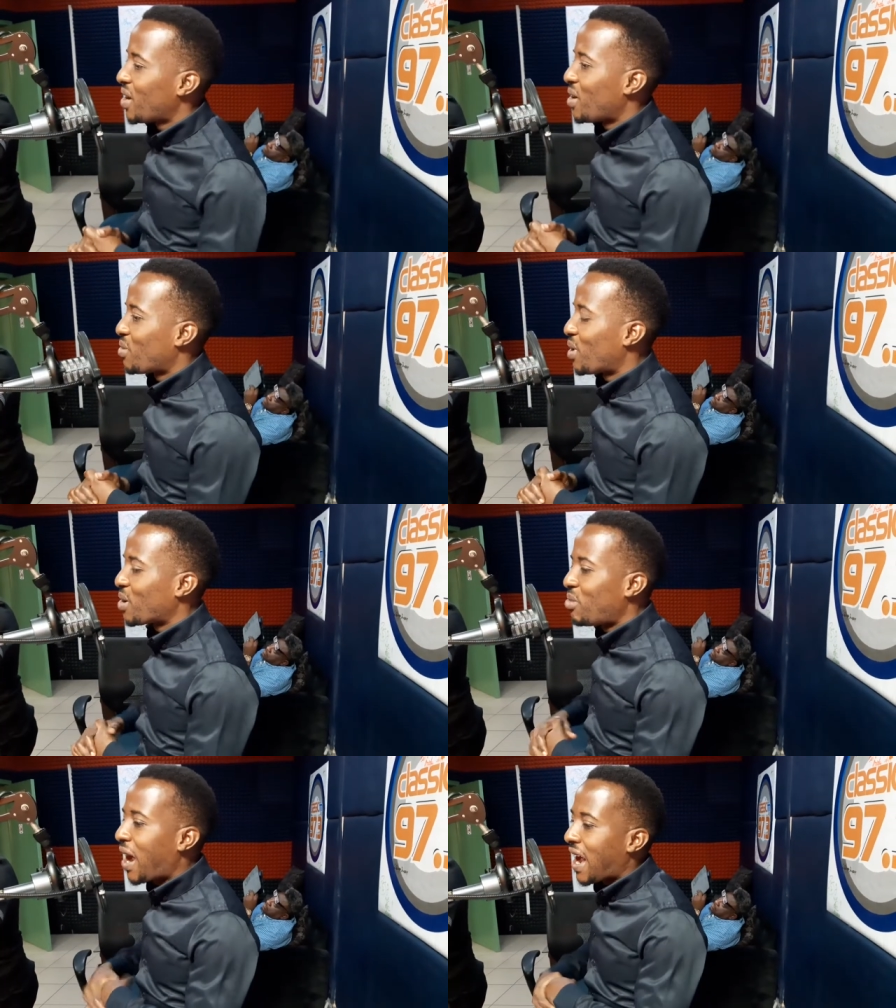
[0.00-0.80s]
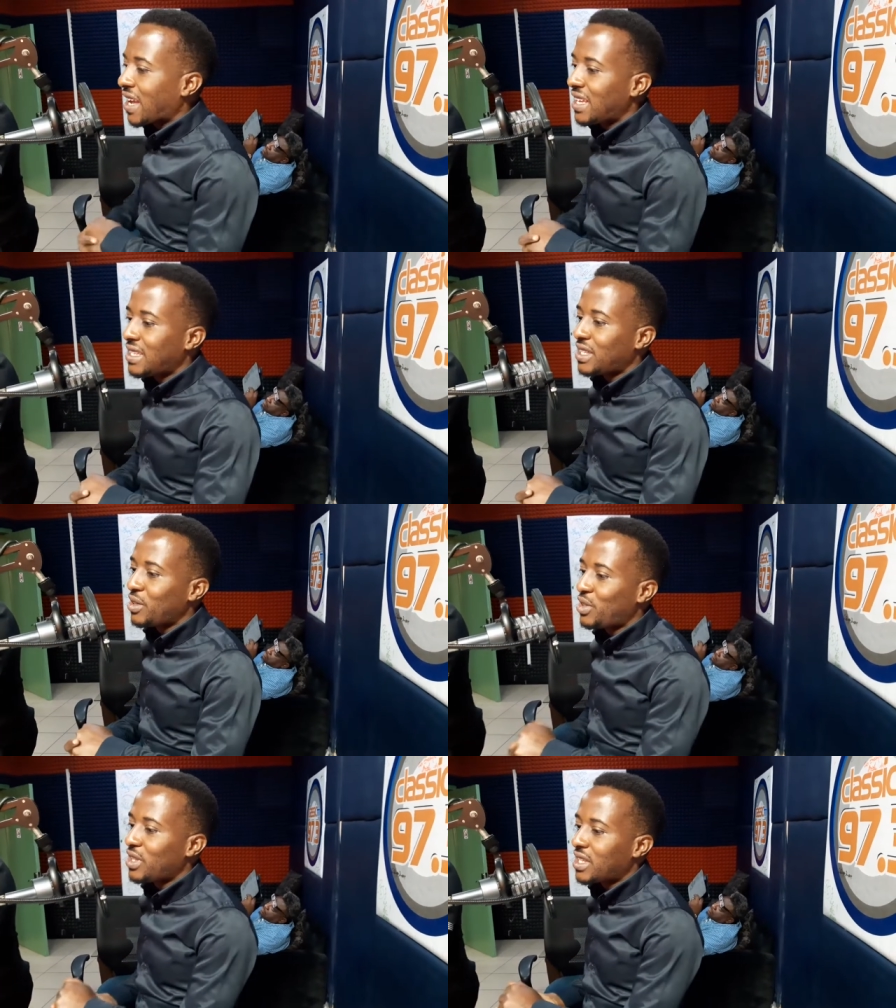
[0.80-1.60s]
Welcome back. It's still
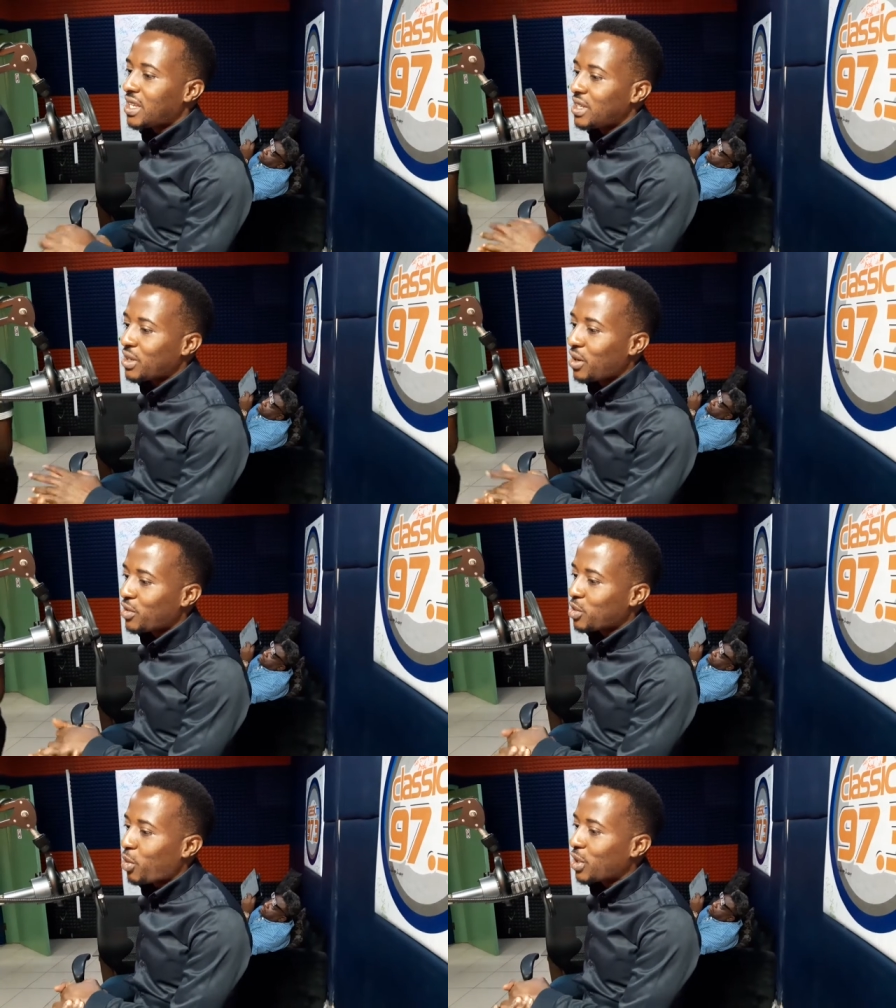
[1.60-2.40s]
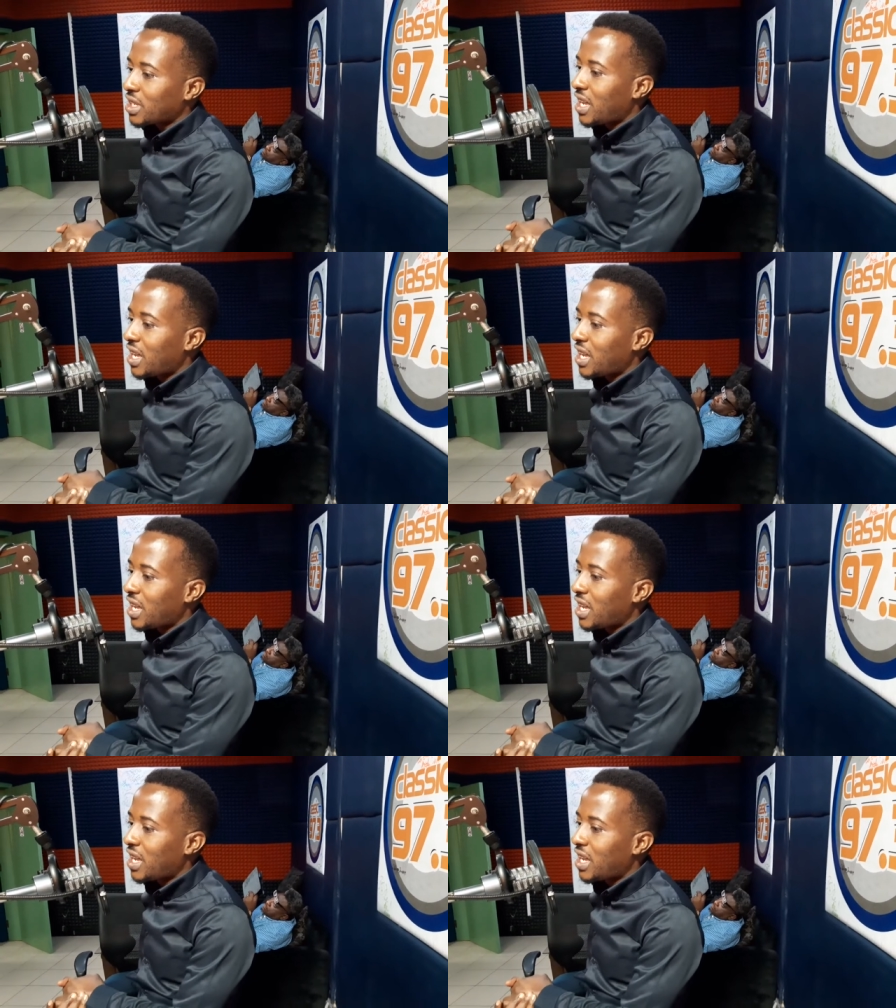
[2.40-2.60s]
Tuesday's edition of Sport